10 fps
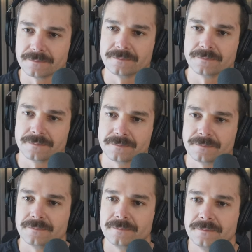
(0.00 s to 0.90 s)

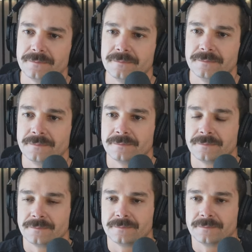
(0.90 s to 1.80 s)

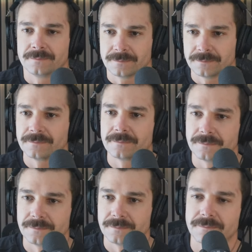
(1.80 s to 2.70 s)

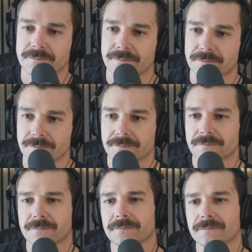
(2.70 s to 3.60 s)

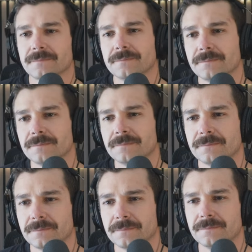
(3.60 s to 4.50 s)

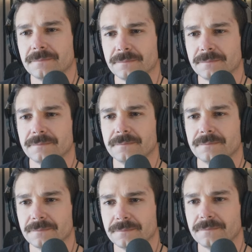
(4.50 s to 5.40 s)

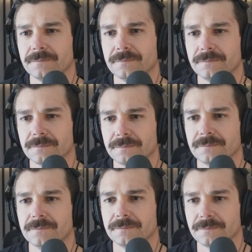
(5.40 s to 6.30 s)

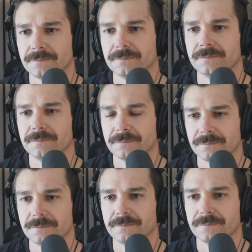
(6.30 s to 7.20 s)

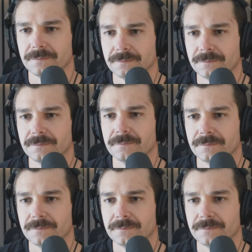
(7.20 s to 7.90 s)
[no speech]